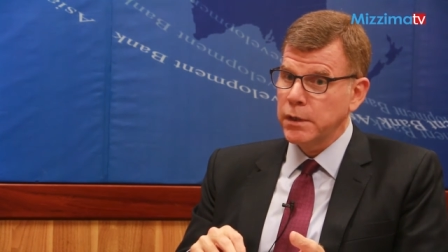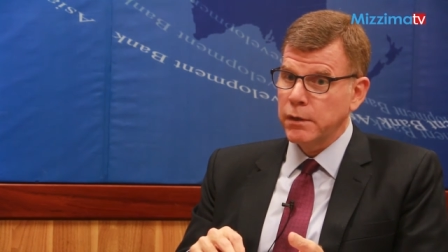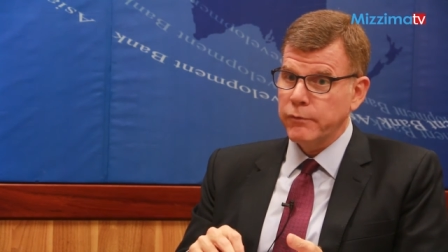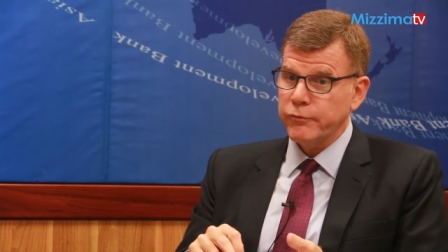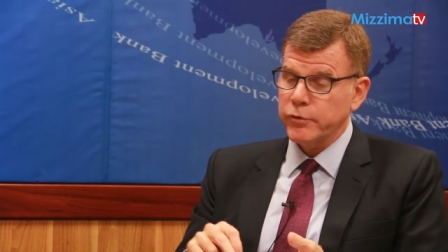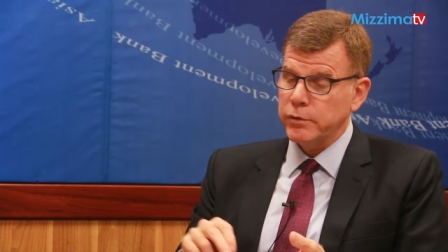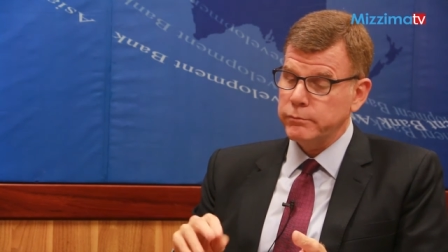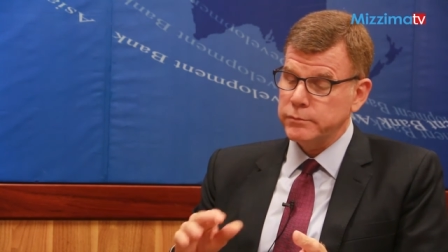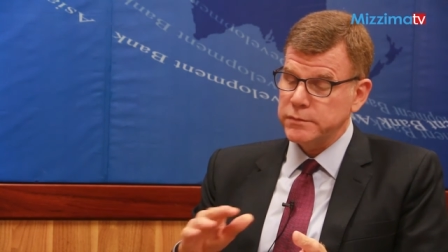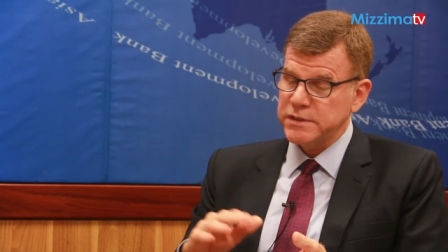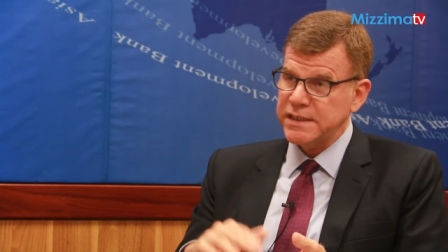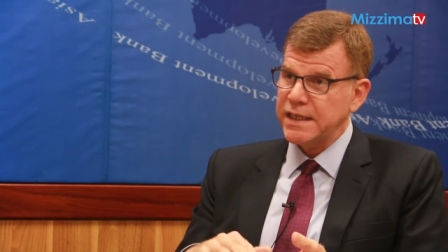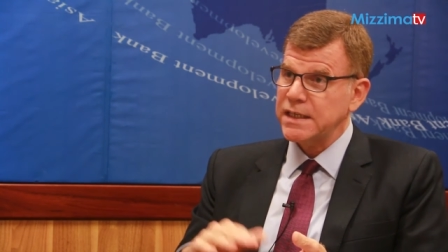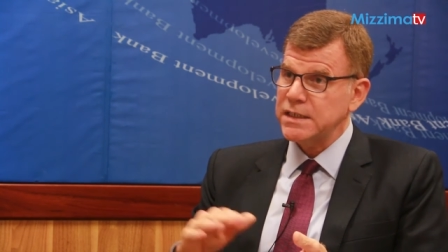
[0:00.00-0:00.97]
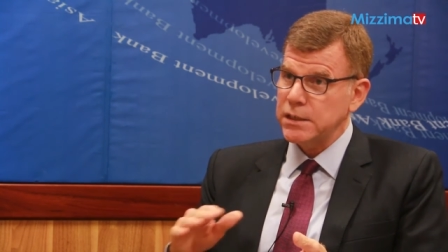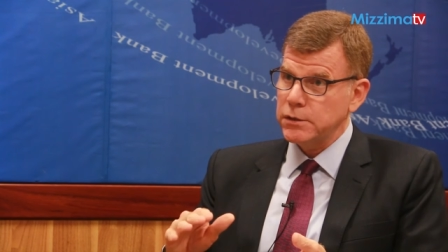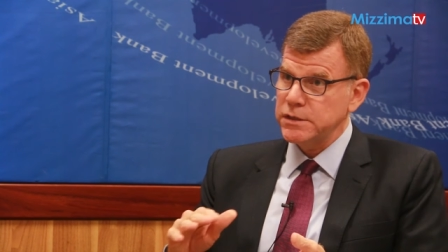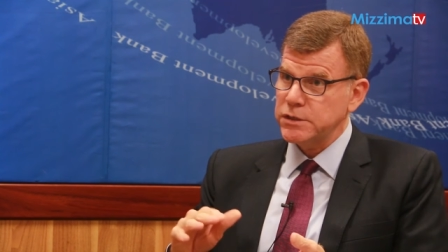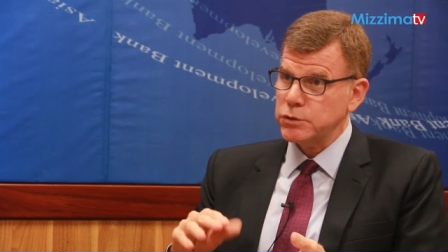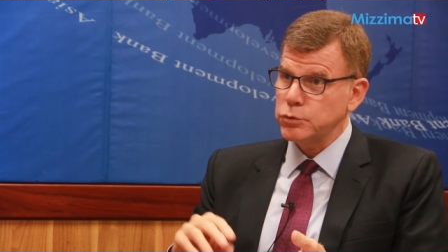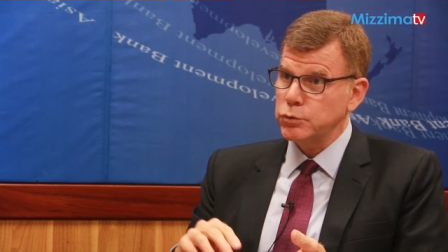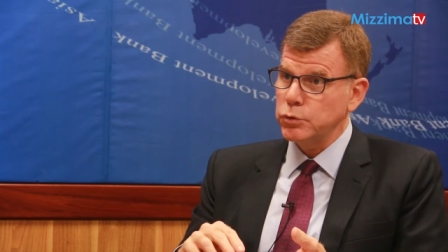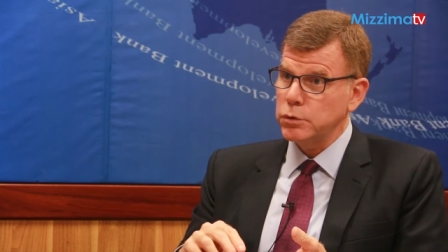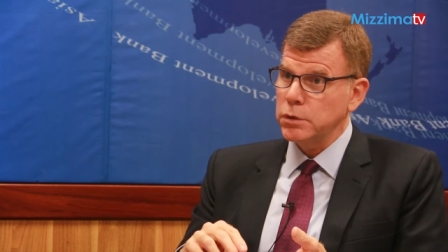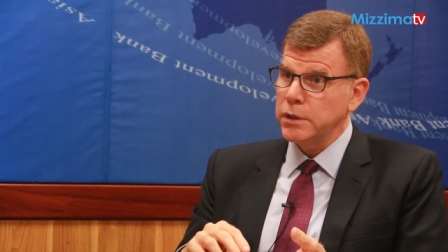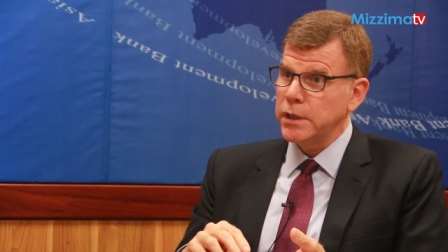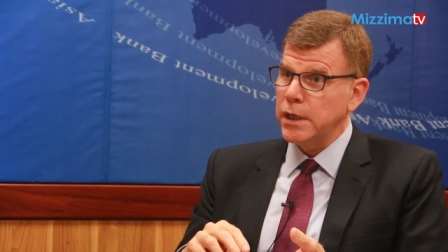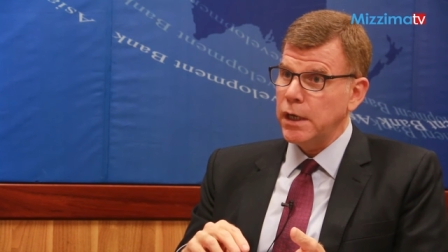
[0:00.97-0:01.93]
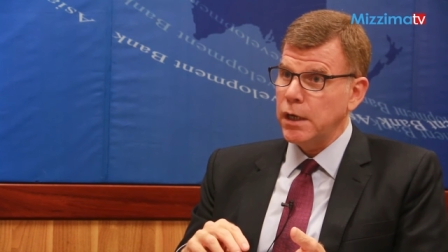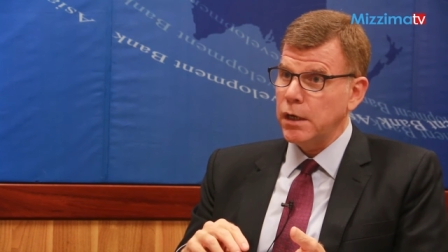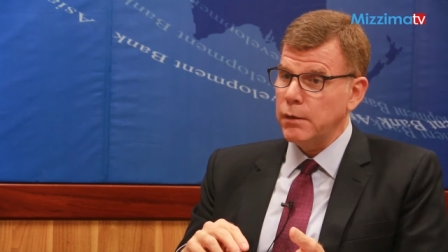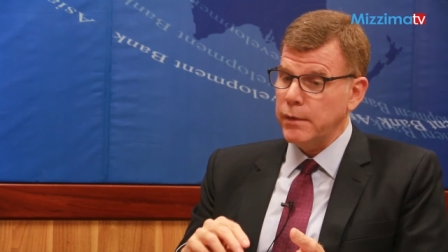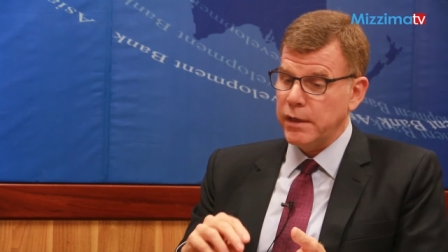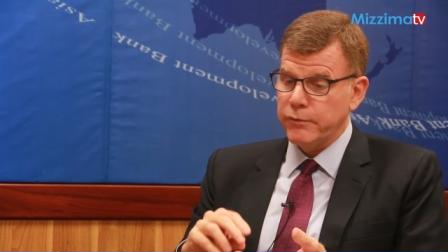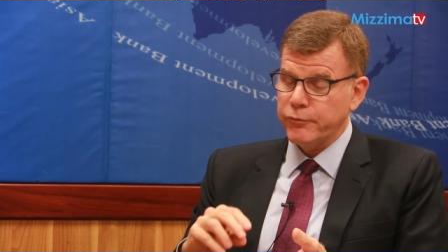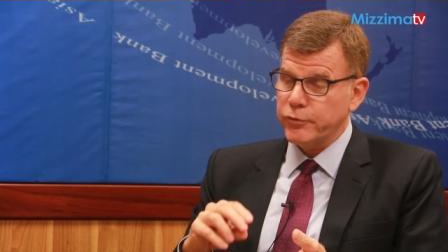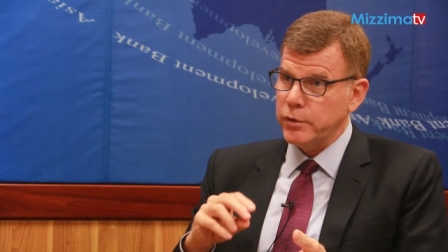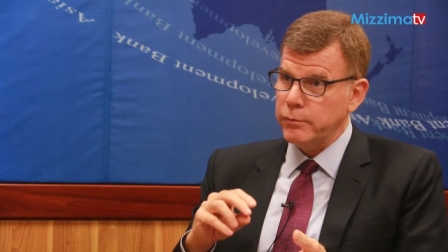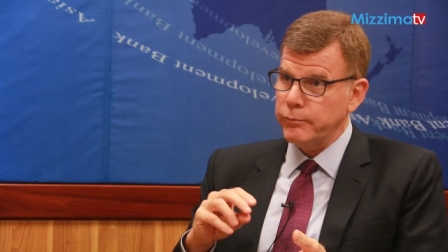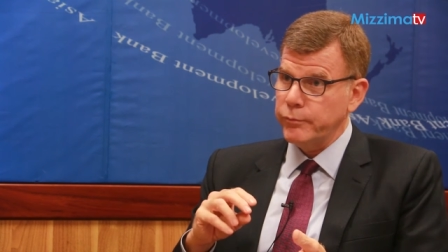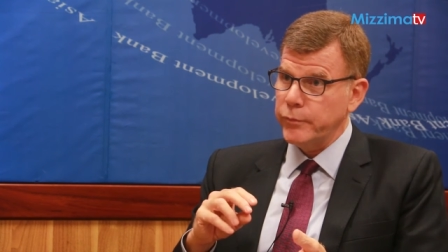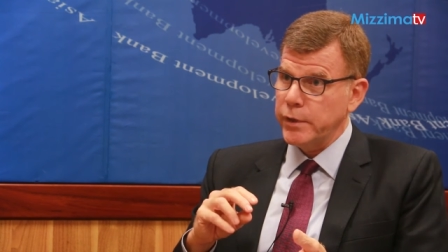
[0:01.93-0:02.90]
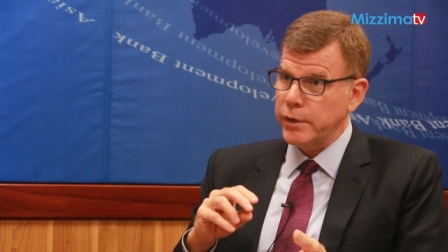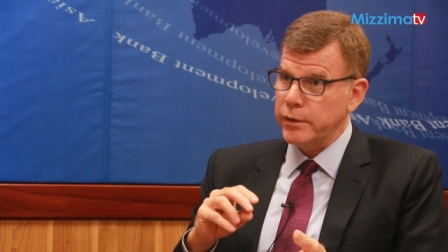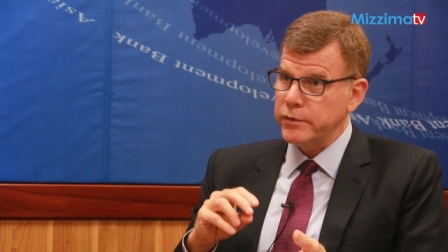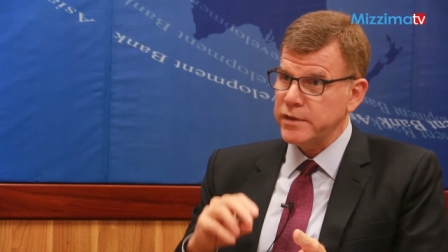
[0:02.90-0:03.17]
from secondary school uh, and from uh,